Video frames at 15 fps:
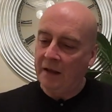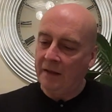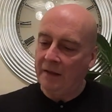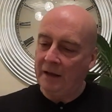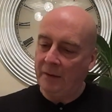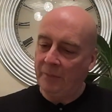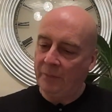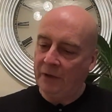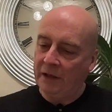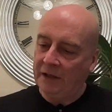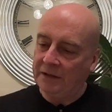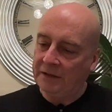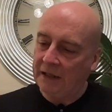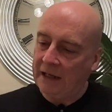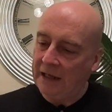that
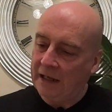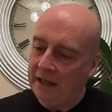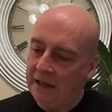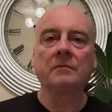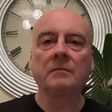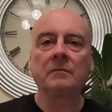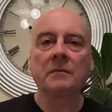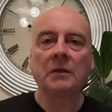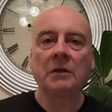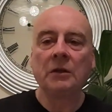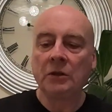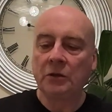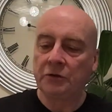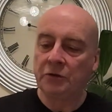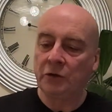brings in,
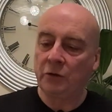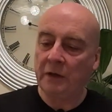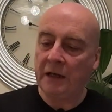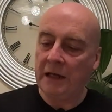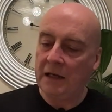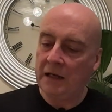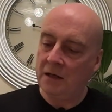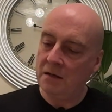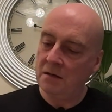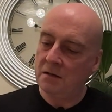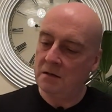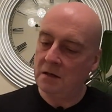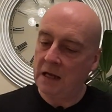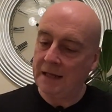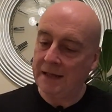so
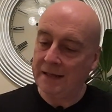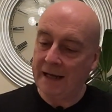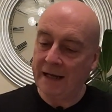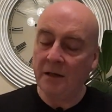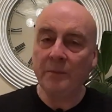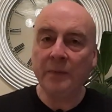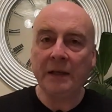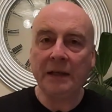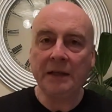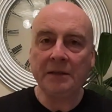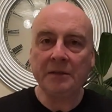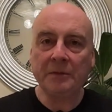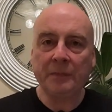in 2nd place,